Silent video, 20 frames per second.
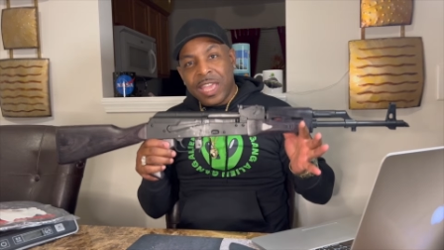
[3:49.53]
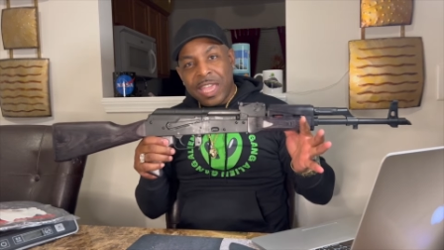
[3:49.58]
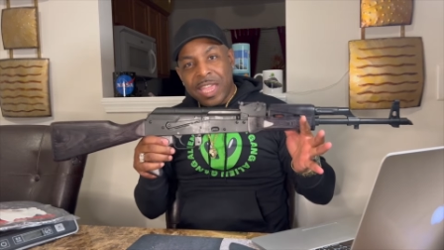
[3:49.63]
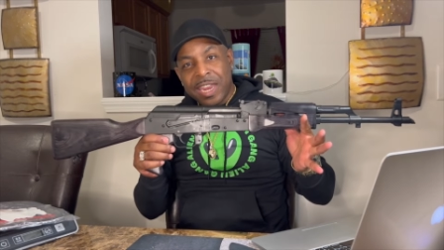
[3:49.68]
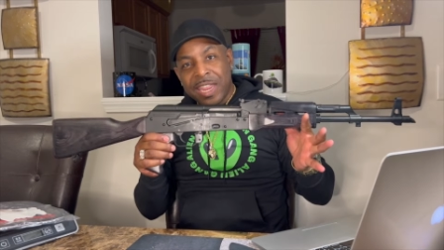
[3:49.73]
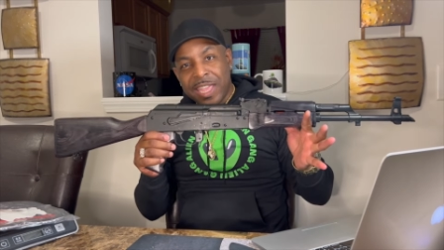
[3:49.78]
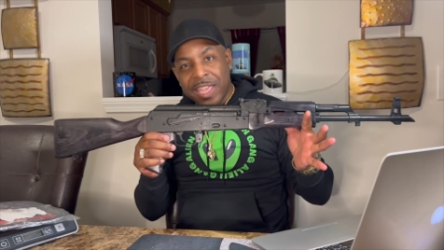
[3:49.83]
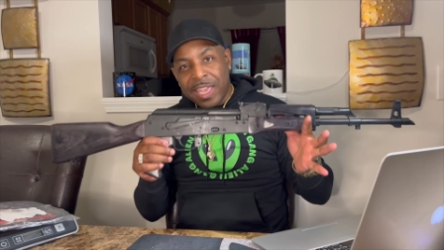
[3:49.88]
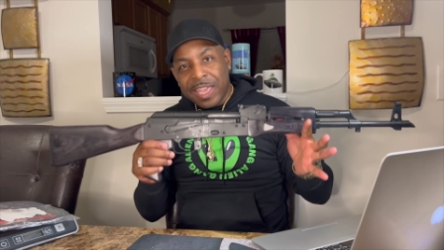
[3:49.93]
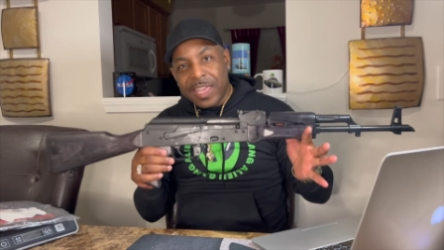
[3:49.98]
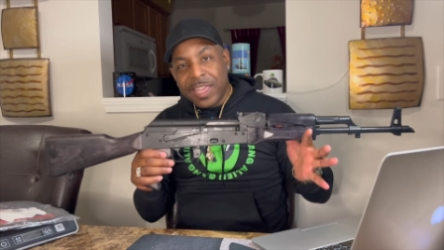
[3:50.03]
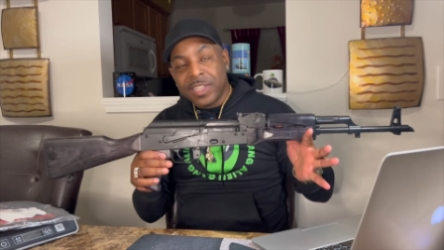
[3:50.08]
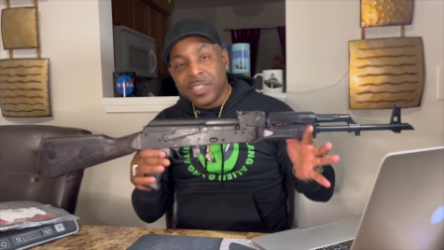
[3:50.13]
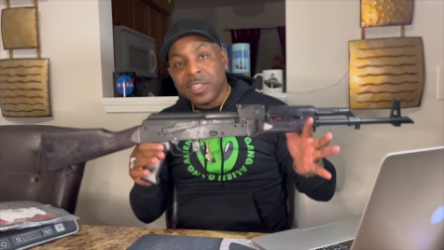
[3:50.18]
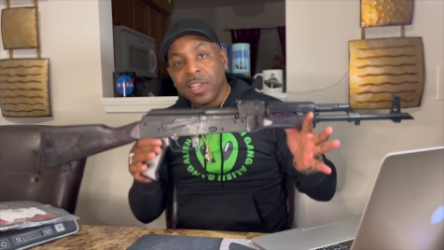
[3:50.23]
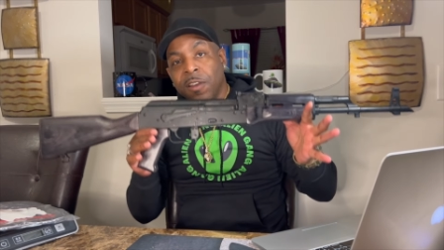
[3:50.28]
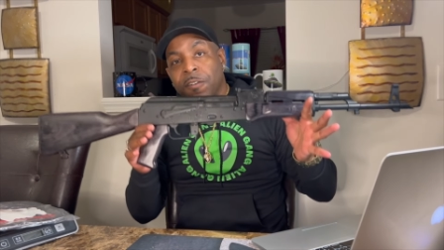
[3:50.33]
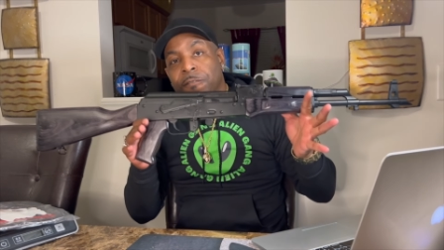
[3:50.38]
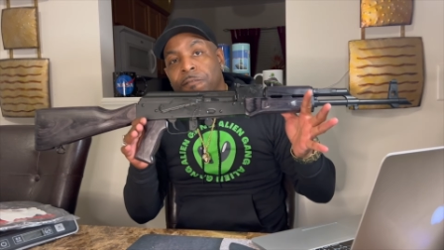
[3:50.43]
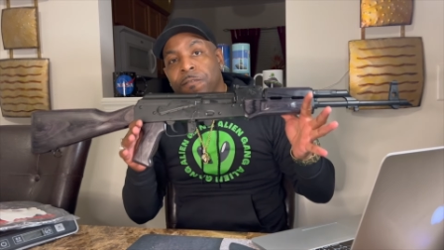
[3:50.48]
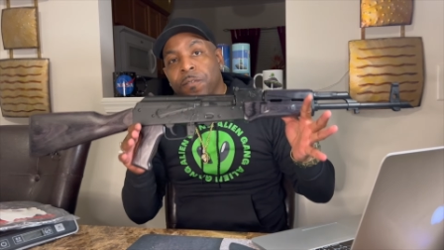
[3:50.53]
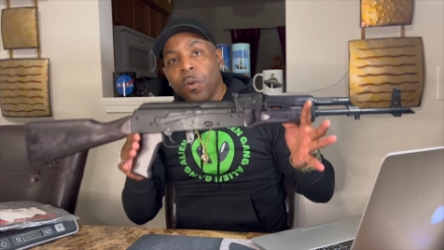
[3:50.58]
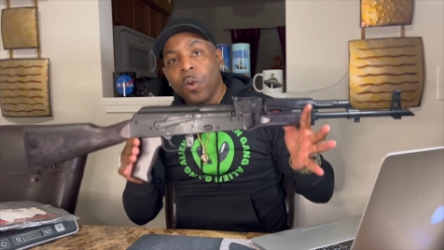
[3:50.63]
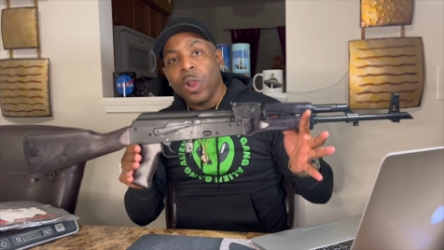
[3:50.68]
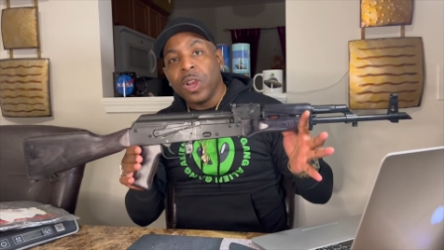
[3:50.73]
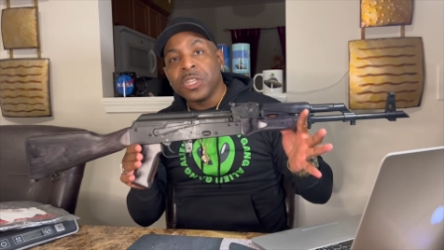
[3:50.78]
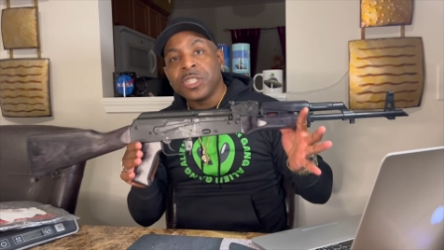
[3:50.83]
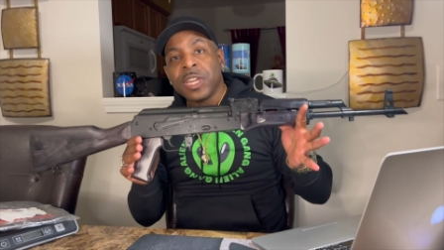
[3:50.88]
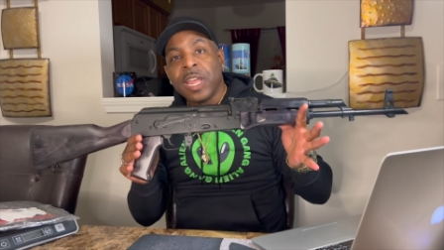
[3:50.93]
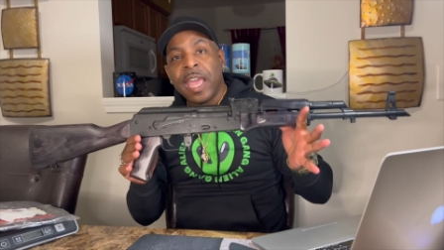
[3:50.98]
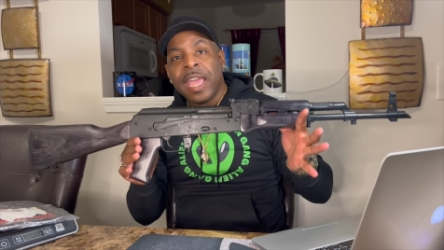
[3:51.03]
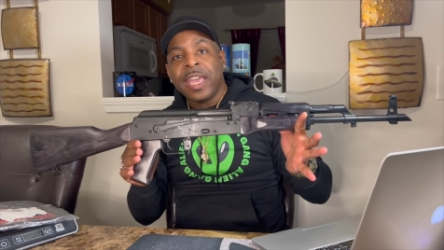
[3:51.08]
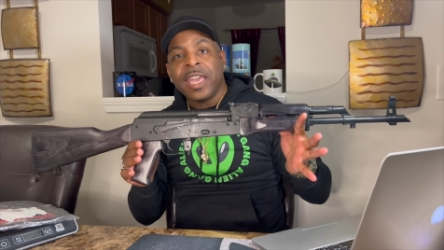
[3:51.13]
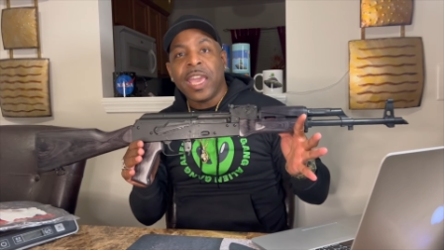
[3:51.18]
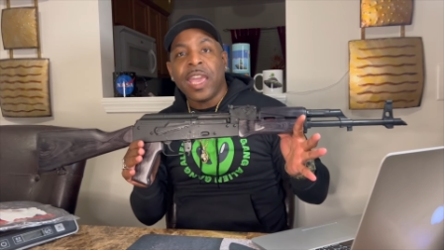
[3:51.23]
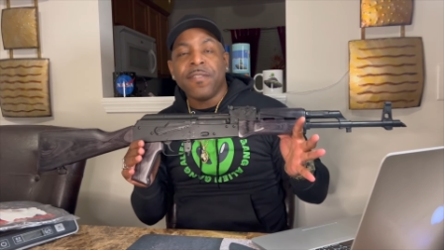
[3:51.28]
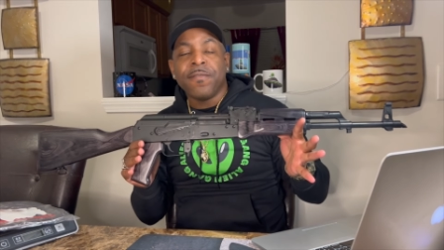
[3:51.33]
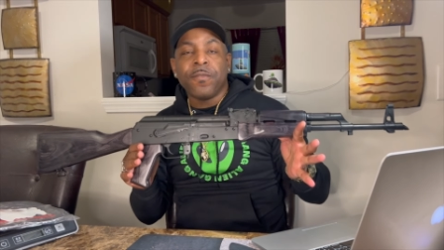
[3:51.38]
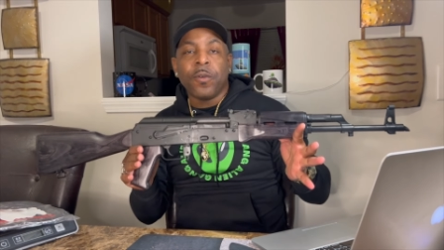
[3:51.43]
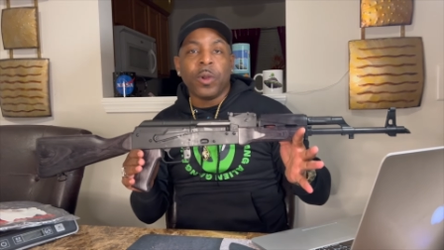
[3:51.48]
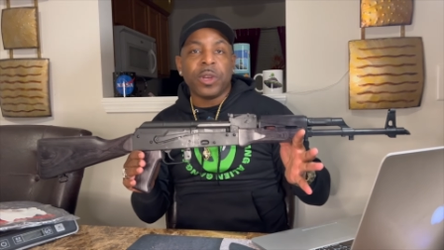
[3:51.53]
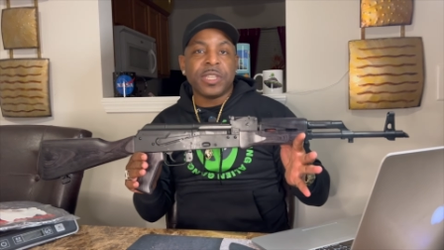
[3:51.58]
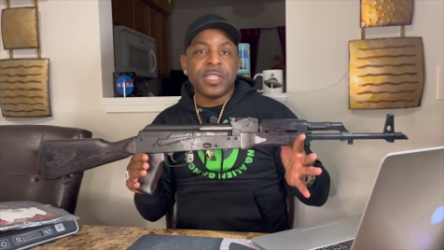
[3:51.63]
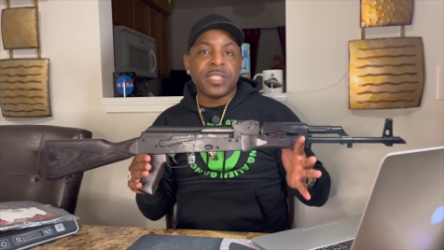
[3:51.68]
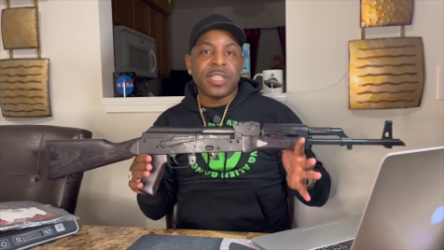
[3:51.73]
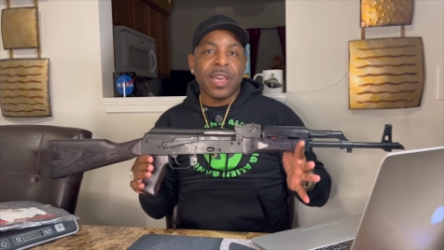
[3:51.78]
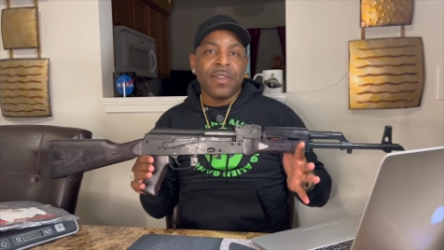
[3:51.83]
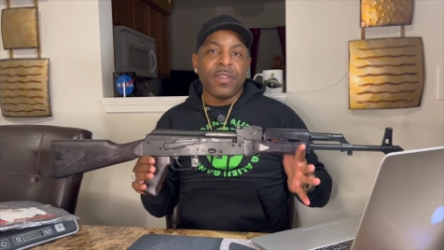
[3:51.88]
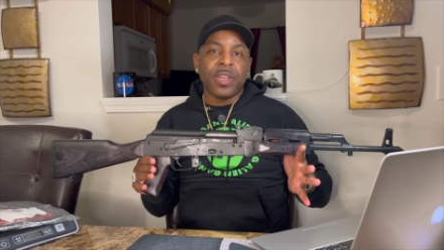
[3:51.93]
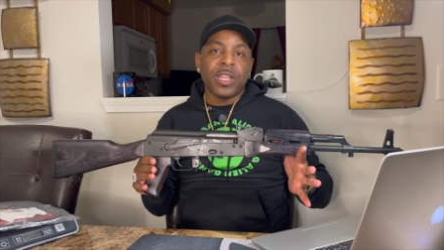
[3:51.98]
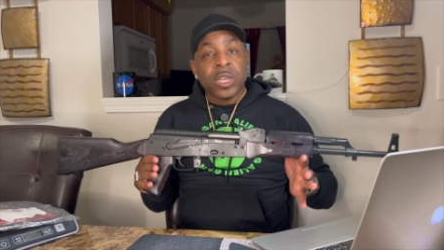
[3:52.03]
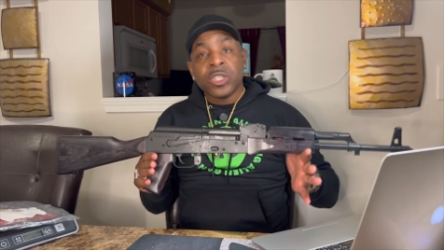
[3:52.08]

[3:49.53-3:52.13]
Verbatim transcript: It is a forged AK-47.